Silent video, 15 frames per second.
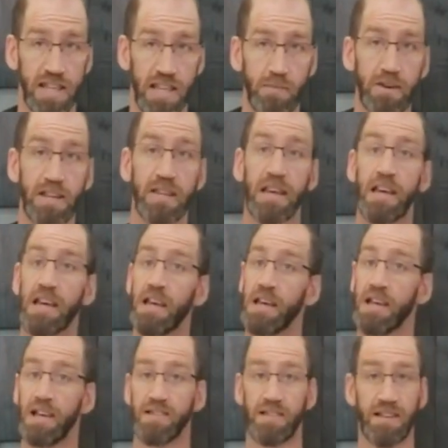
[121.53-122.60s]
ligament.
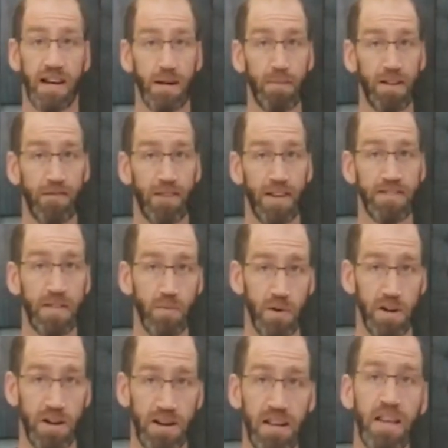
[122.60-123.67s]
It's not a big fancy
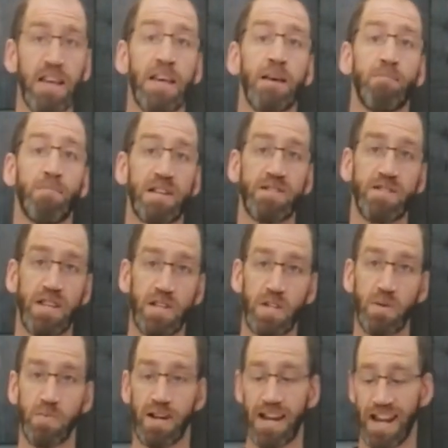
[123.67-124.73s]
word, but
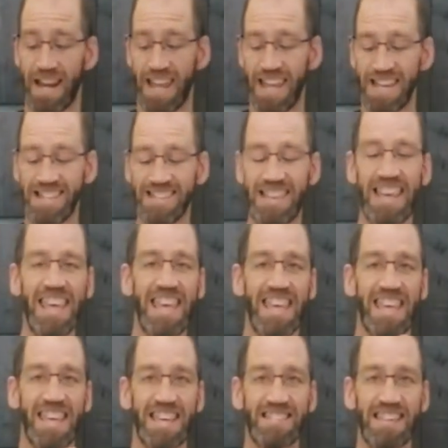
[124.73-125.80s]
essentially what it is
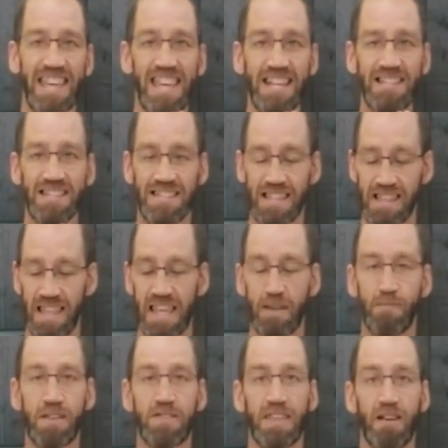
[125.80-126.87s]
it's the
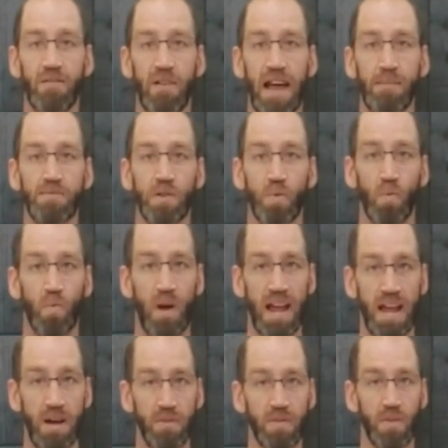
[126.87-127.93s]
ligament that wraps
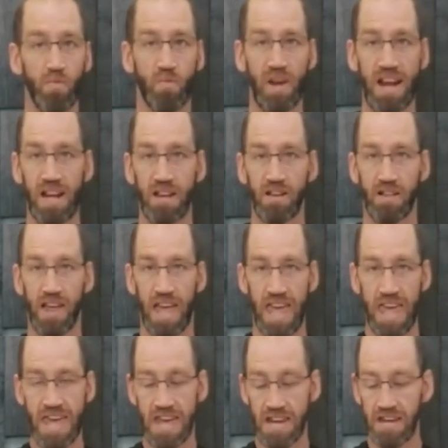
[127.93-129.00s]
around the radial
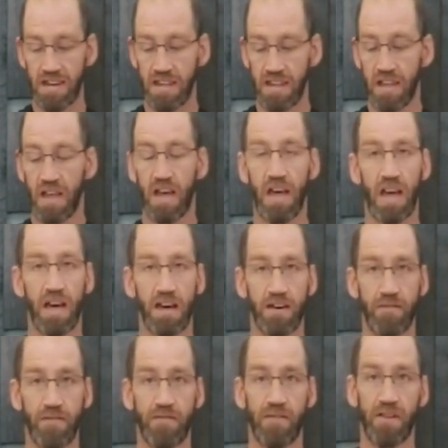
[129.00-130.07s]
head
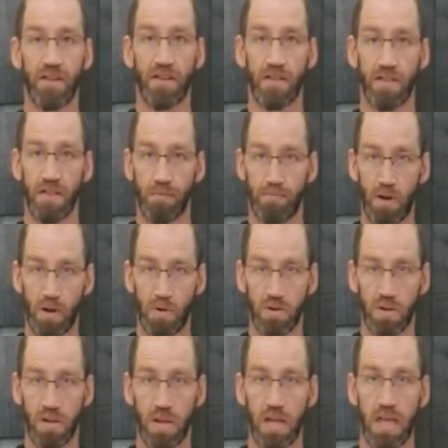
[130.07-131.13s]
of the bone.